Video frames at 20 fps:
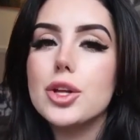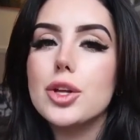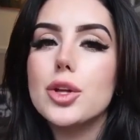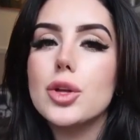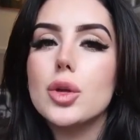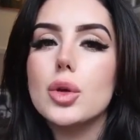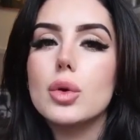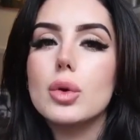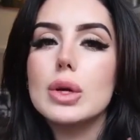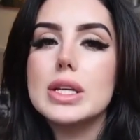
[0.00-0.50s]

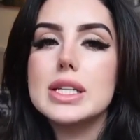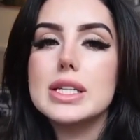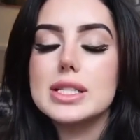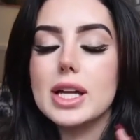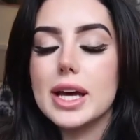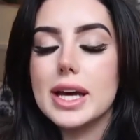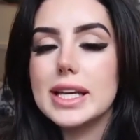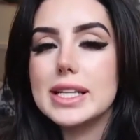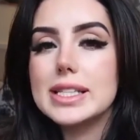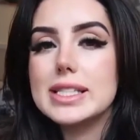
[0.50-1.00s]
who
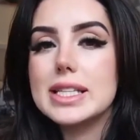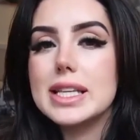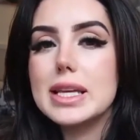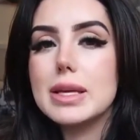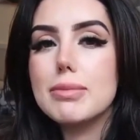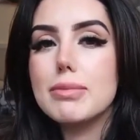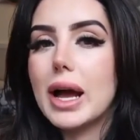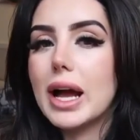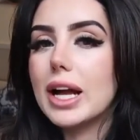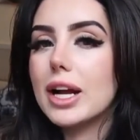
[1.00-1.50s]
designs
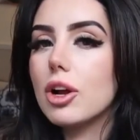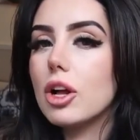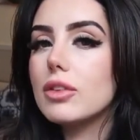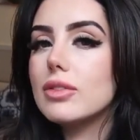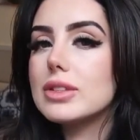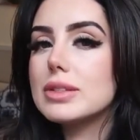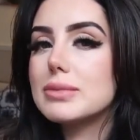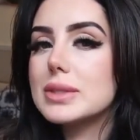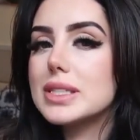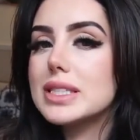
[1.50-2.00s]
the Bang and
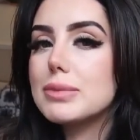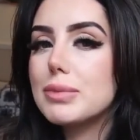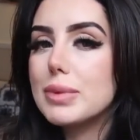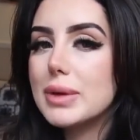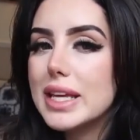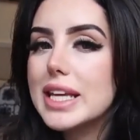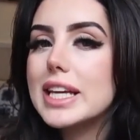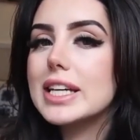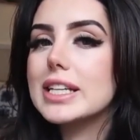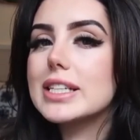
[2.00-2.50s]
Olufsen
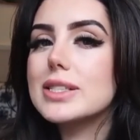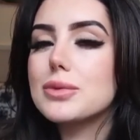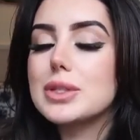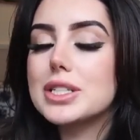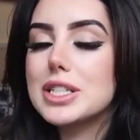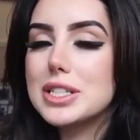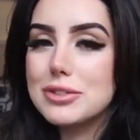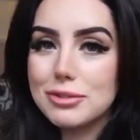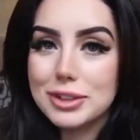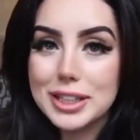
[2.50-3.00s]
speakers,
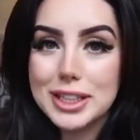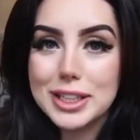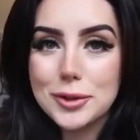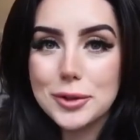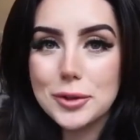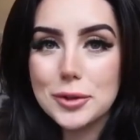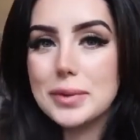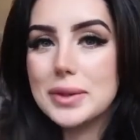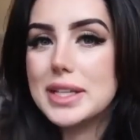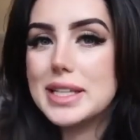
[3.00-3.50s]
which is really
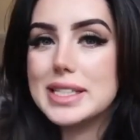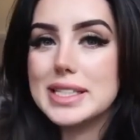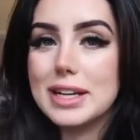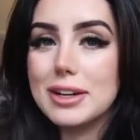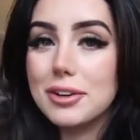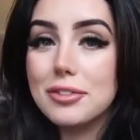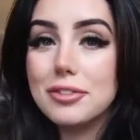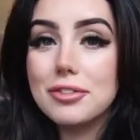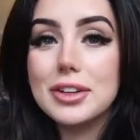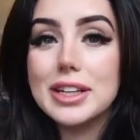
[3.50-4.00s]
cool because
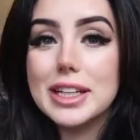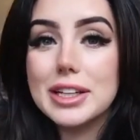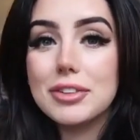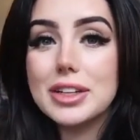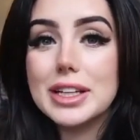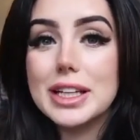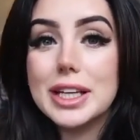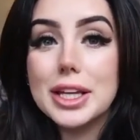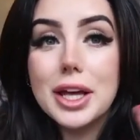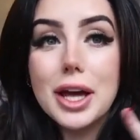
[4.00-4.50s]
they're a really
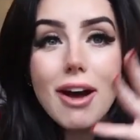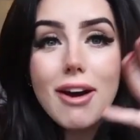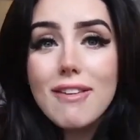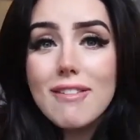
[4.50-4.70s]
really